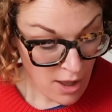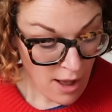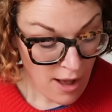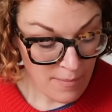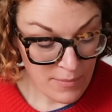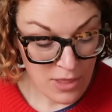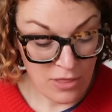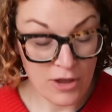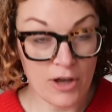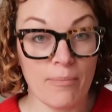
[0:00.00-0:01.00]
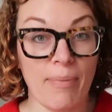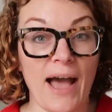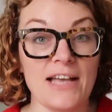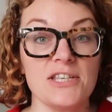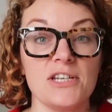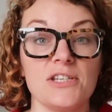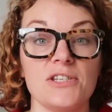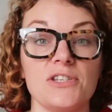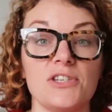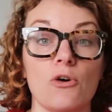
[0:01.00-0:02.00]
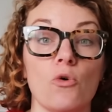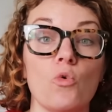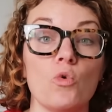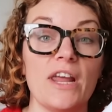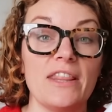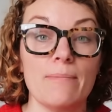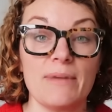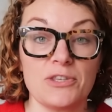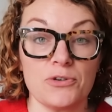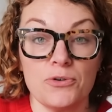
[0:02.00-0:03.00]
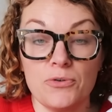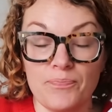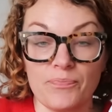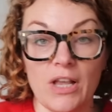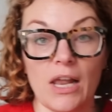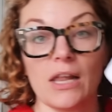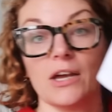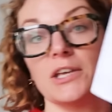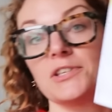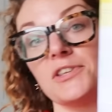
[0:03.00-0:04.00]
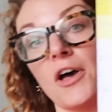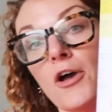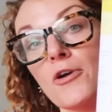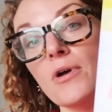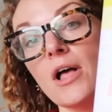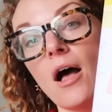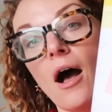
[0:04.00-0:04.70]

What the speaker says: the patterns are all in the middle, like so.